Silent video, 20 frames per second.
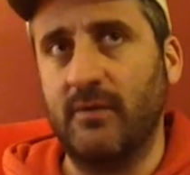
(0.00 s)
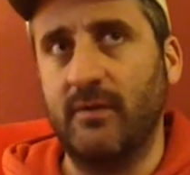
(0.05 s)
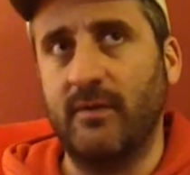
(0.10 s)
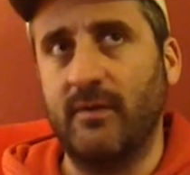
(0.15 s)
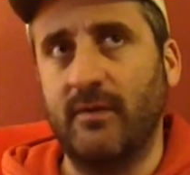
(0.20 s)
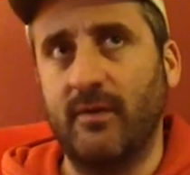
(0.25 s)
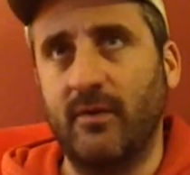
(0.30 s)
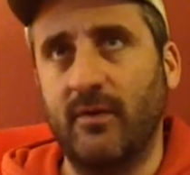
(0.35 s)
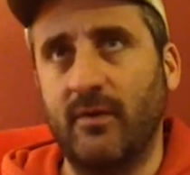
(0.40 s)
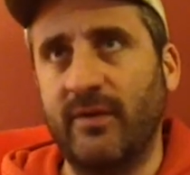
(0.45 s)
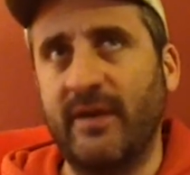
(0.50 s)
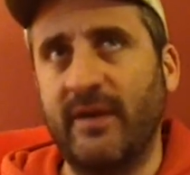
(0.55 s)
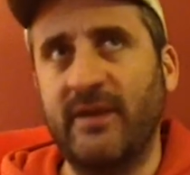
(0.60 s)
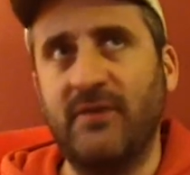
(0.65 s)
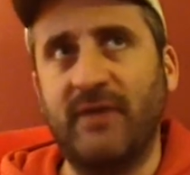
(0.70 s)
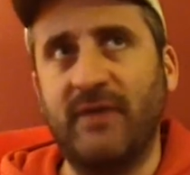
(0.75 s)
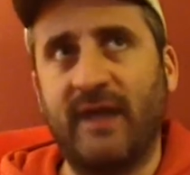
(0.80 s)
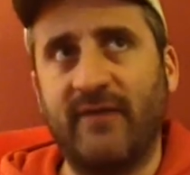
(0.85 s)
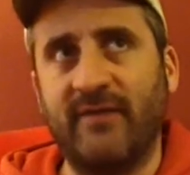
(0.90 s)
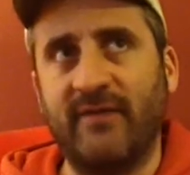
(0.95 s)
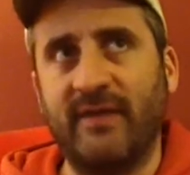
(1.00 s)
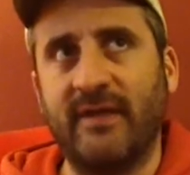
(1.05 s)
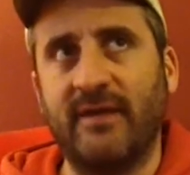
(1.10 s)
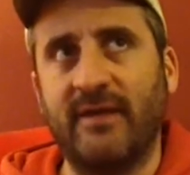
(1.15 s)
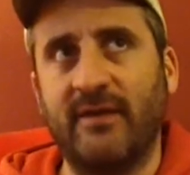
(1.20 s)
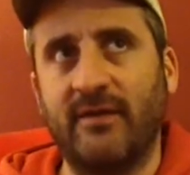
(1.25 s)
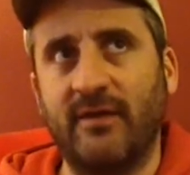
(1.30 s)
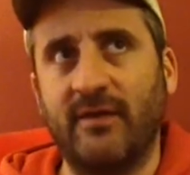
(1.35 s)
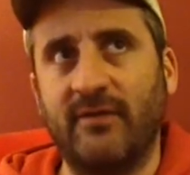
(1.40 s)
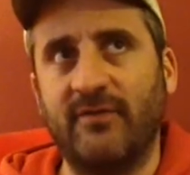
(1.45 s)
early on, you'd have like,
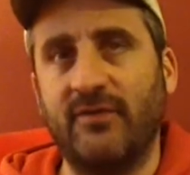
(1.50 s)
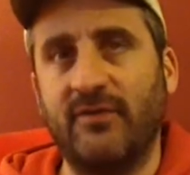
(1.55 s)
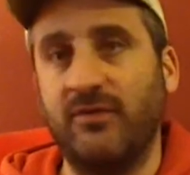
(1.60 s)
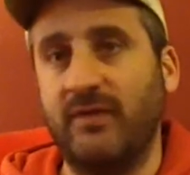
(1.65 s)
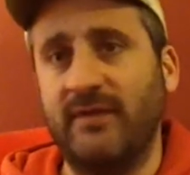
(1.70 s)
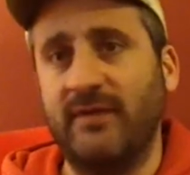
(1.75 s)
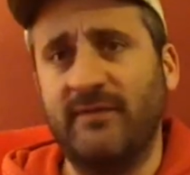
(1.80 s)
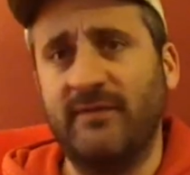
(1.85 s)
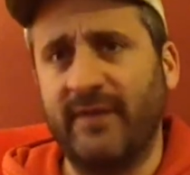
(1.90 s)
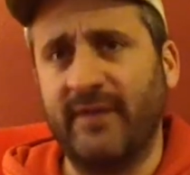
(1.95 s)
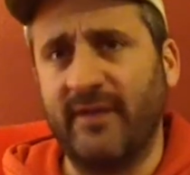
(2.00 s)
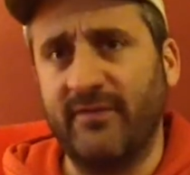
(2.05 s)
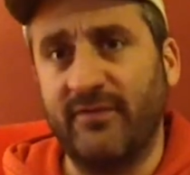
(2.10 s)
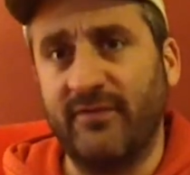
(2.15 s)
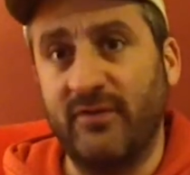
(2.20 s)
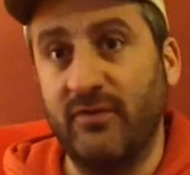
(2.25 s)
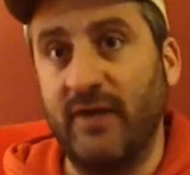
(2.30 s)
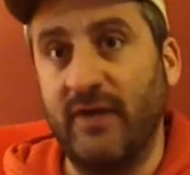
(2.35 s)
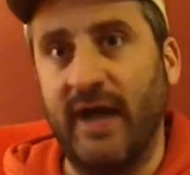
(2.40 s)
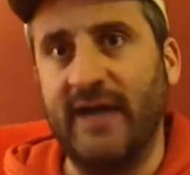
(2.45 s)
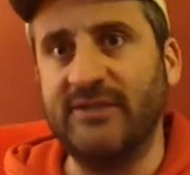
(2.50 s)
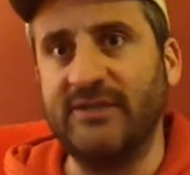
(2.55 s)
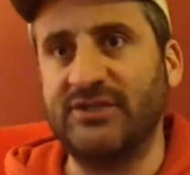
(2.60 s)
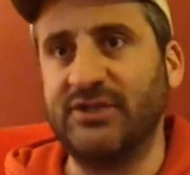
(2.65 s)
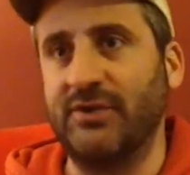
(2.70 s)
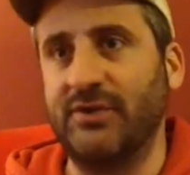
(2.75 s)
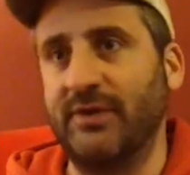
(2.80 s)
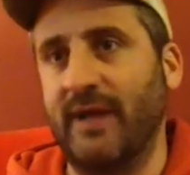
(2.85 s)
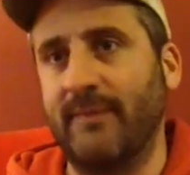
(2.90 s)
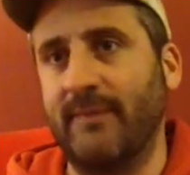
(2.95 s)
a few, even if like a few guys
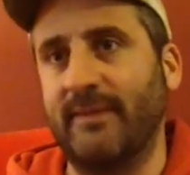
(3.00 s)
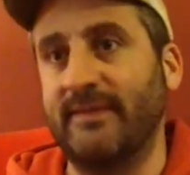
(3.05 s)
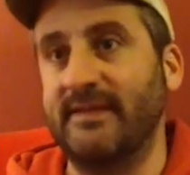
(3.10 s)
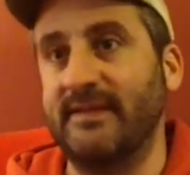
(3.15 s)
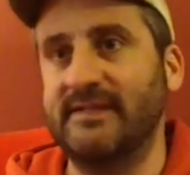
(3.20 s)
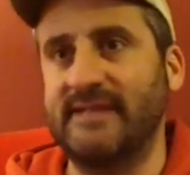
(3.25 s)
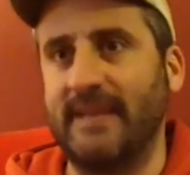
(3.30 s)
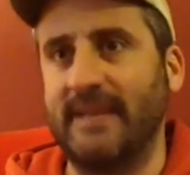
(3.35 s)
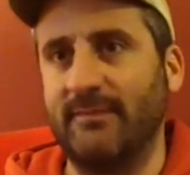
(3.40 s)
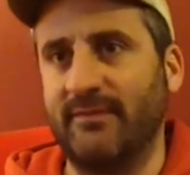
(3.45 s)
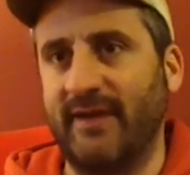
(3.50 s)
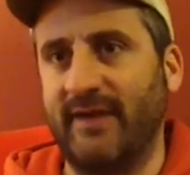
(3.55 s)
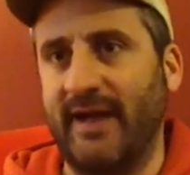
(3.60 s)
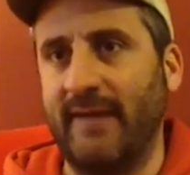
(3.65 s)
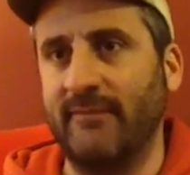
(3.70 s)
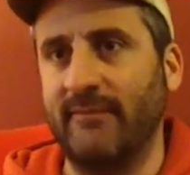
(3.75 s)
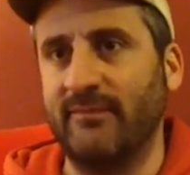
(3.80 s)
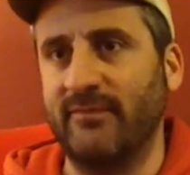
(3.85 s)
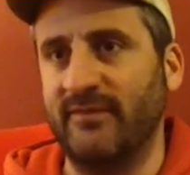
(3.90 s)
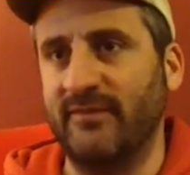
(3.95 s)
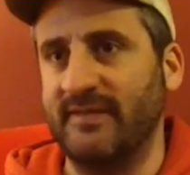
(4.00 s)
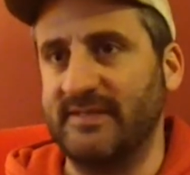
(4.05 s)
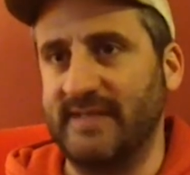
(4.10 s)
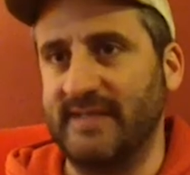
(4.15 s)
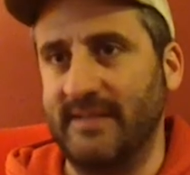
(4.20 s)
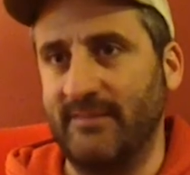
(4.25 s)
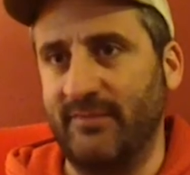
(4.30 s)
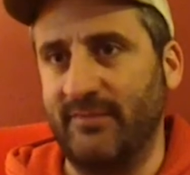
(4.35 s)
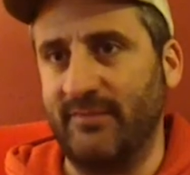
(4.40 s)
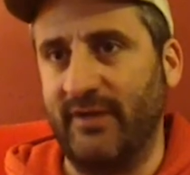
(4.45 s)
showed up at the same time to the
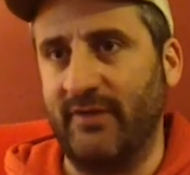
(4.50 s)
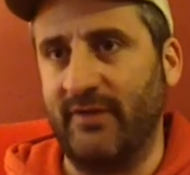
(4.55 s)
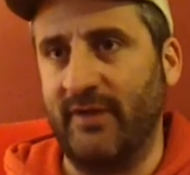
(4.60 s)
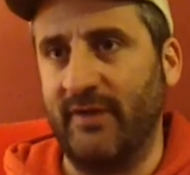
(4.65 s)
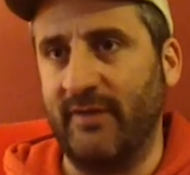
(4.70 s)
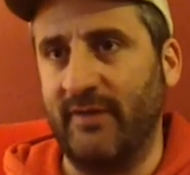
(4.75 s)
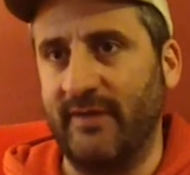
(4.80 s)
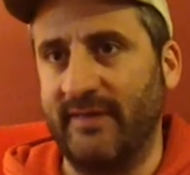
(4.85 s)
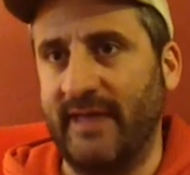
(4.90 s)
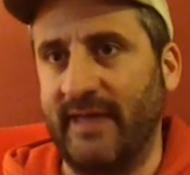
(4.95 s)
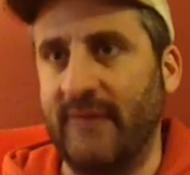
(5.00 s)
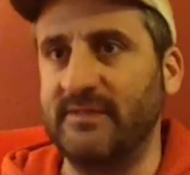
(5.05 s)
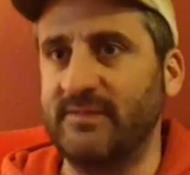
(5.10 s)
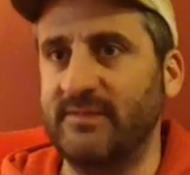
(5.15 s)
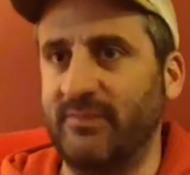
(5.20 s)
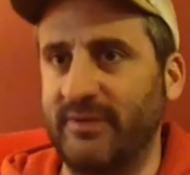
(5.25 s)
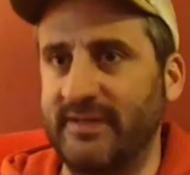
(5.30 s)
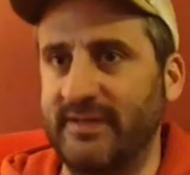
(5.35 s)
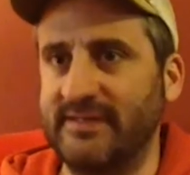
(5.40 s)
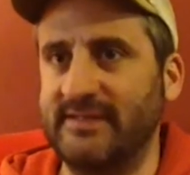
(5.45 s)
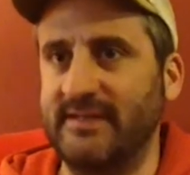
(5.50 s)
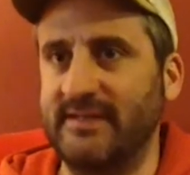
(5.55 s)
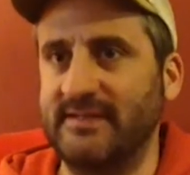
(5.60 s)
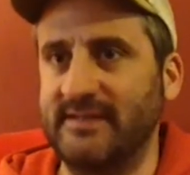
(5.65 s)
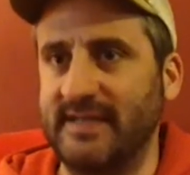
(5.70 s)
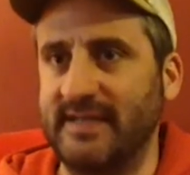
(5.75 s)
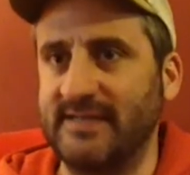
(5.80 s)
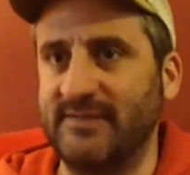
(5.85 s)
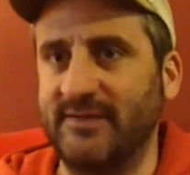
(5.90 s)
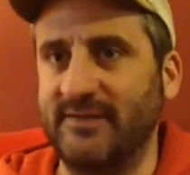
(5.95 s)
same playground, like that was pretty
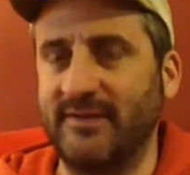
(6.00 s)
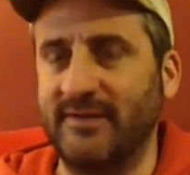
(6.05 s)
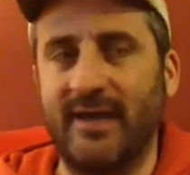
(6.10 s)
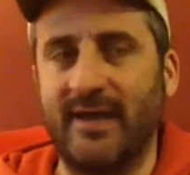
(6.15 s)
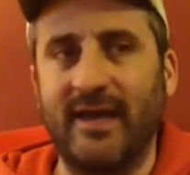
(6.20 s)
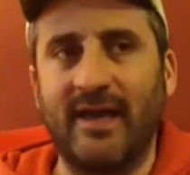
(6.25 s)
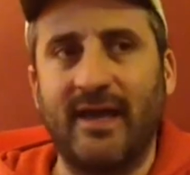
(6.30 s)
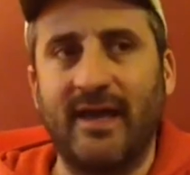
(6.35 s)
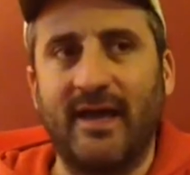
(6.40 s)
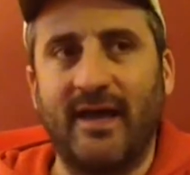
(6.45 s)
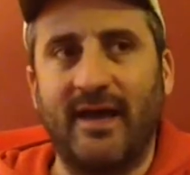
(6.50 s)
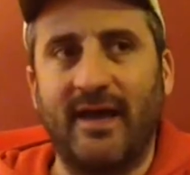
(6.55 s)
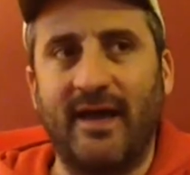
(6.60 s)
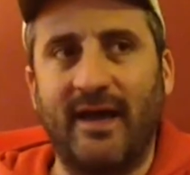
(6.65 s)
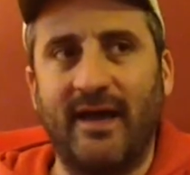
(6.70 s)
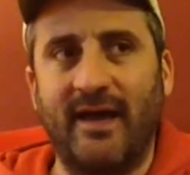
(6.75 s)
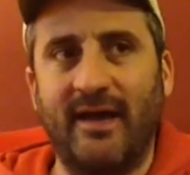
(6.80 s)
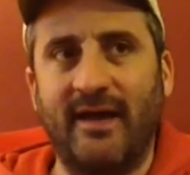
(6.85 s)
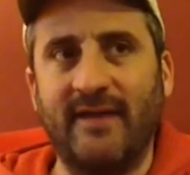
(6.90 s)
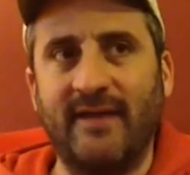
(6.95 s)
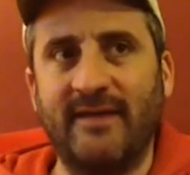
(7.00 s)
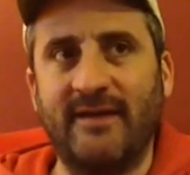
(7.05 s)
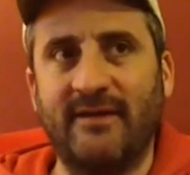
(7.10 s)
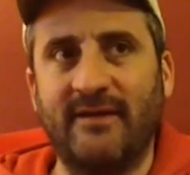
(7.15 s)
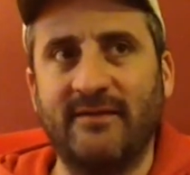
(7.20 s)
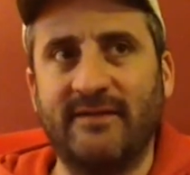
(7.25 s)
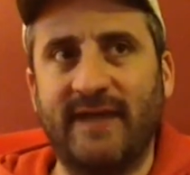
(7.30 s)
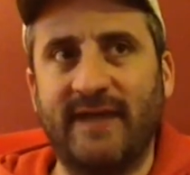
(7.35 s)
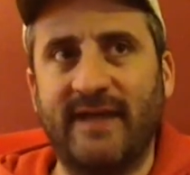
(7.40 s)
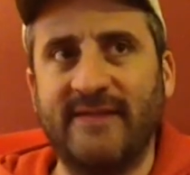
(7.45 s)
successful. And then our
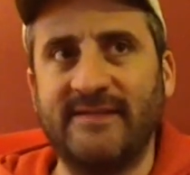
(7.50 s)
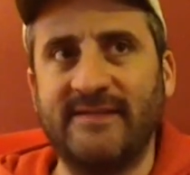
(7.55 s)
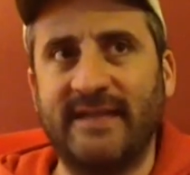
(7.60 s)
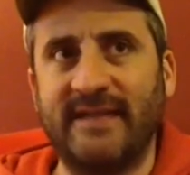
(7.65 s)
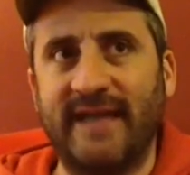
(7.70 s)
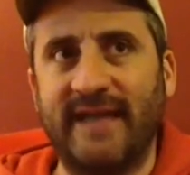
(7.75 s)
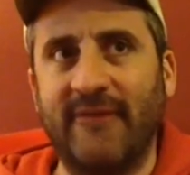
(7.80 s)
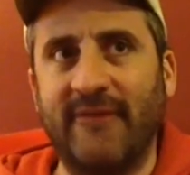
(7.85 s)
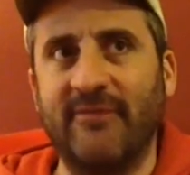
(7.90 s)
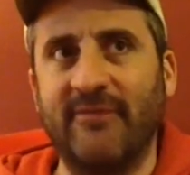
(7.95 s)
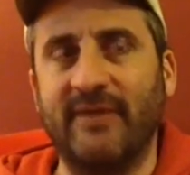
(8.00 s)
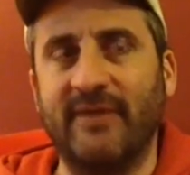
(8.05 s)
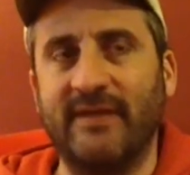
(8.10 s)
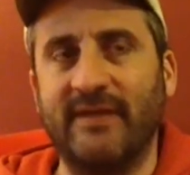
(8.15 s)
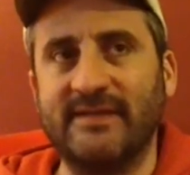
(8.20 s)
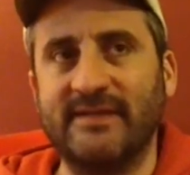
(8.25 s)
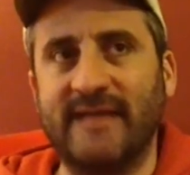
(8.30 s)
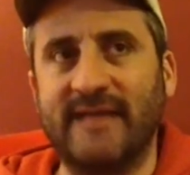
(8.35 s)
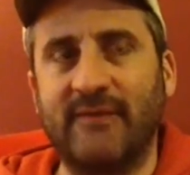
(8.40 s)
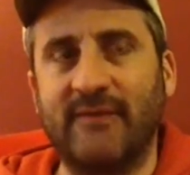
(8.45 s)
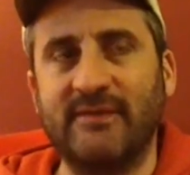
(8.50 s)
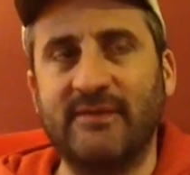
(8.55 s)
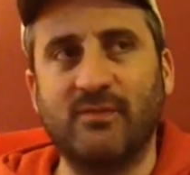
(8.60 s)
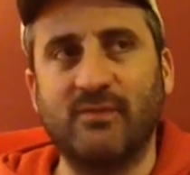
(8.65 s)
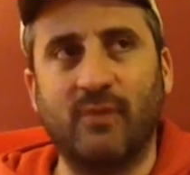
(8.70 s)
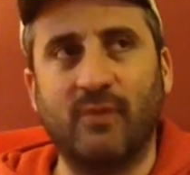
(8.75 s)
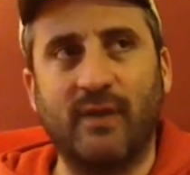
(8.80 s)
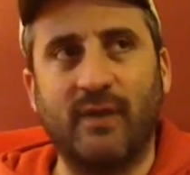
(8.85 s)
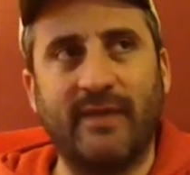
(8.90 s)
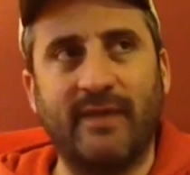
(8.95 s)
dad's night out events, that was
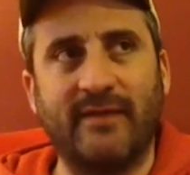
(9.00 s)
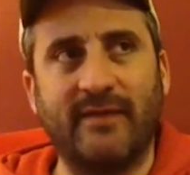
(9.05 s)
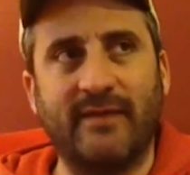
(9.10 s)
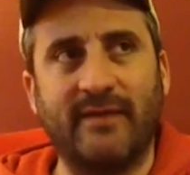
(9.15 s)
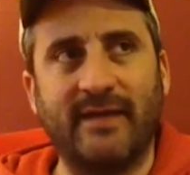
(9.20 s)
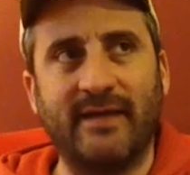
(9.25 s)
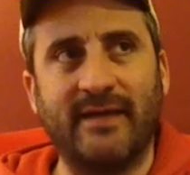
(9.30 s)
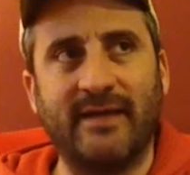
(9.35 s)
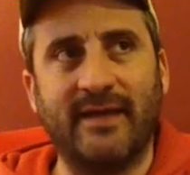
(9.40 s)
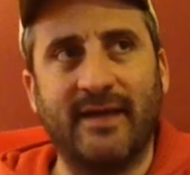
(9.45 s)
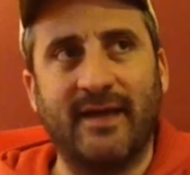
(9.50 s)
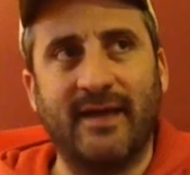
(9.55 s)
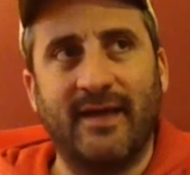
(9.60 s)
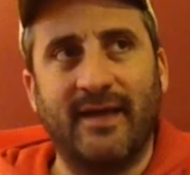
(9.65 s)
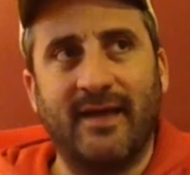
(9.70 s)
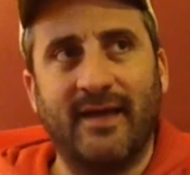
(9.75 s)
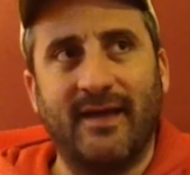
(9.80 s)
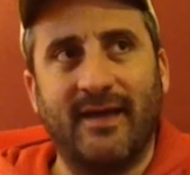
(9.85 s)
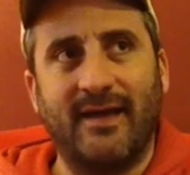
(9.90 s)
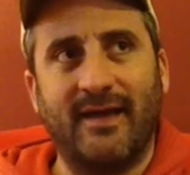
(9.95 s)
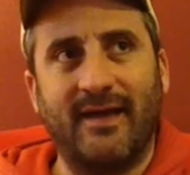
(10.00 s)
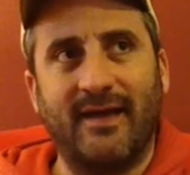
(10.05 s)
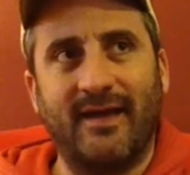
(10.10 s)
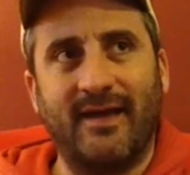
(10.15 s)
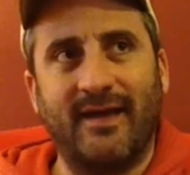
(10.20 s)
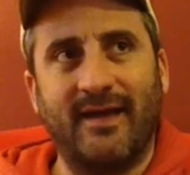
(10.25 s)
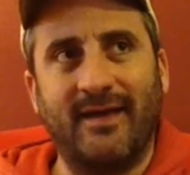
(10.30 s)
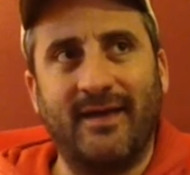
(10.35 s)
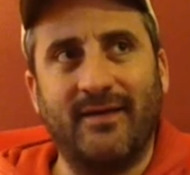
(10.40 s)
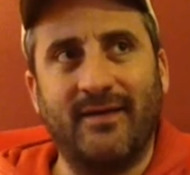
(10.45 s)
one that like, I